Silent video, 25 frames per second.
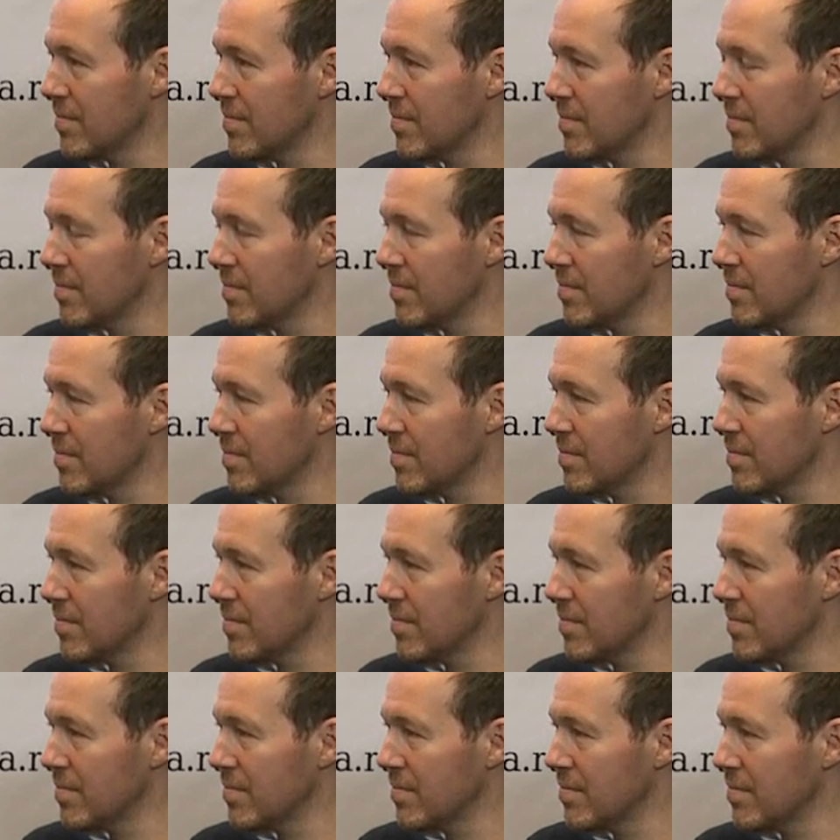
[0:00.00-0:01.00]

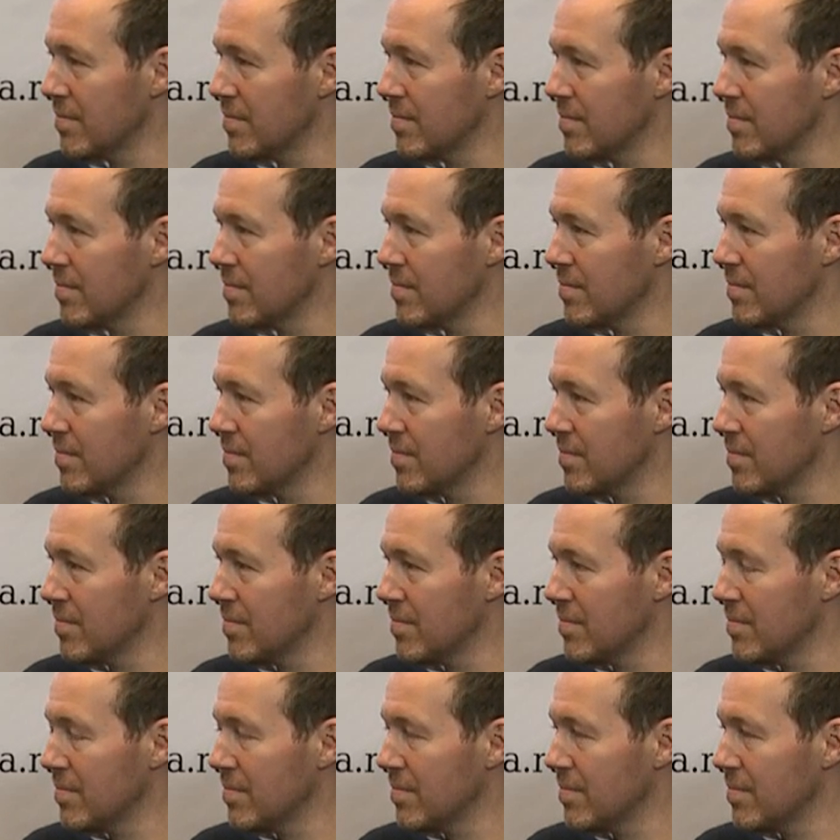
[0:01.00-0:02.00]

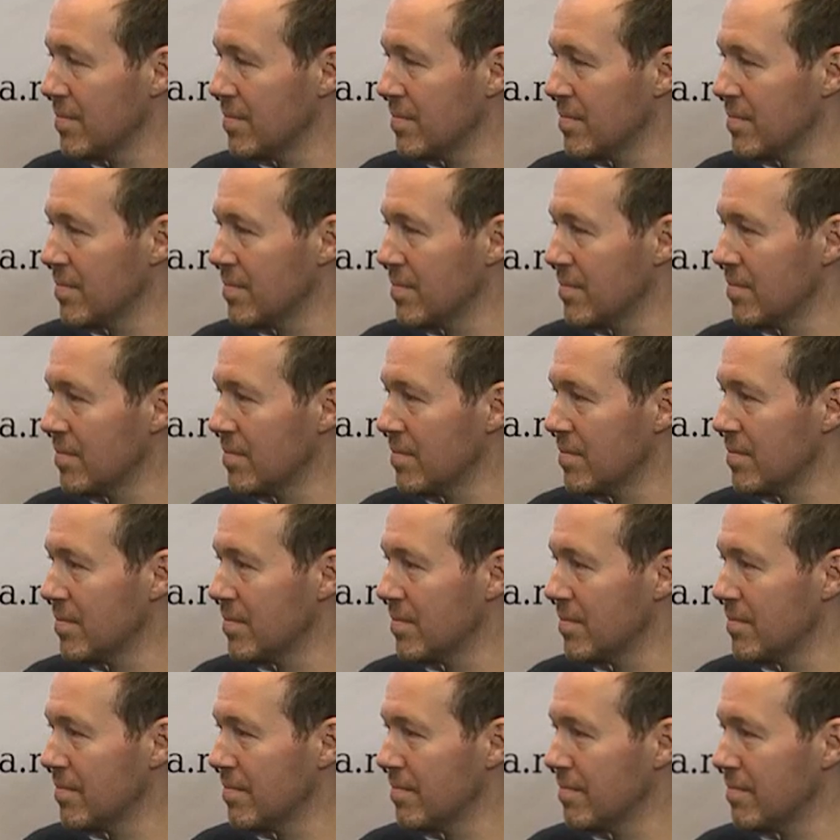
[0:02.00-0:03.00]

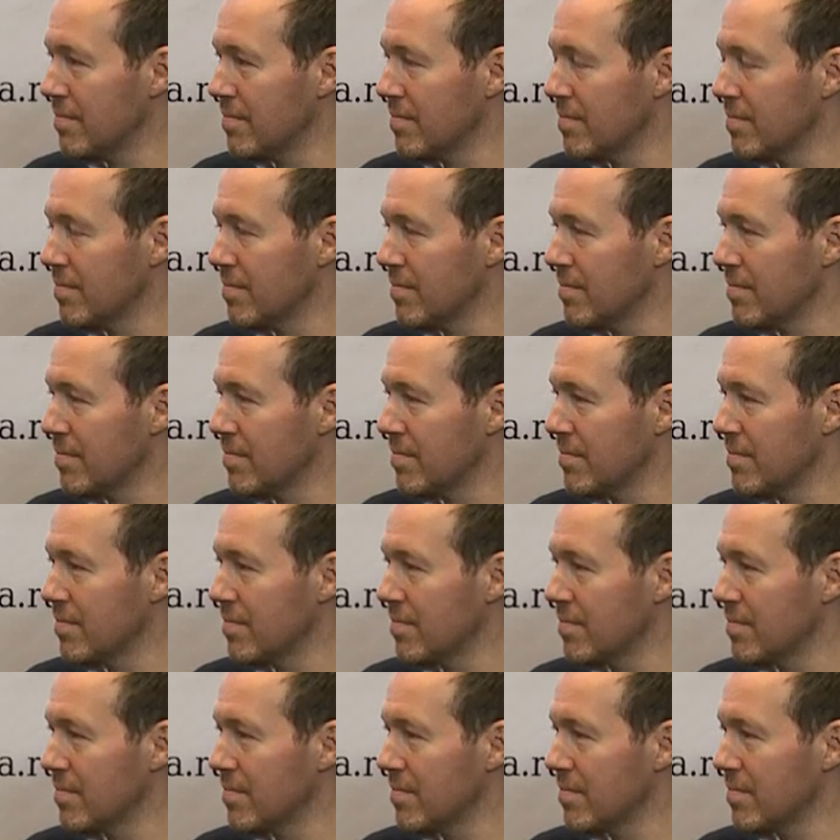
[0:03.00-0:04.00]

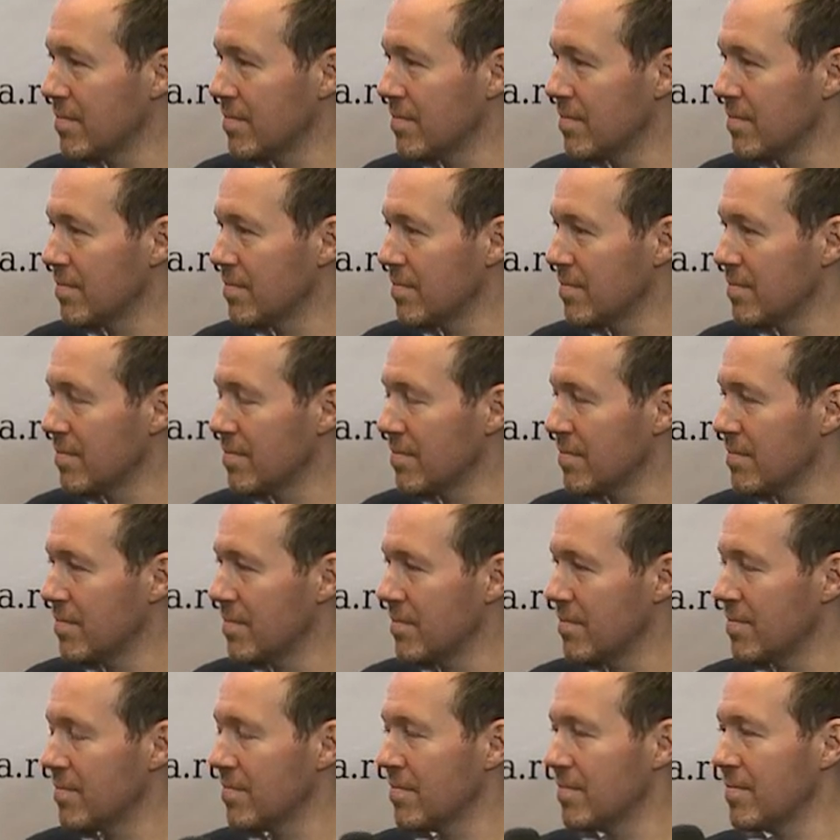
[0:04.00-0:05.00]
The person shown says nothing.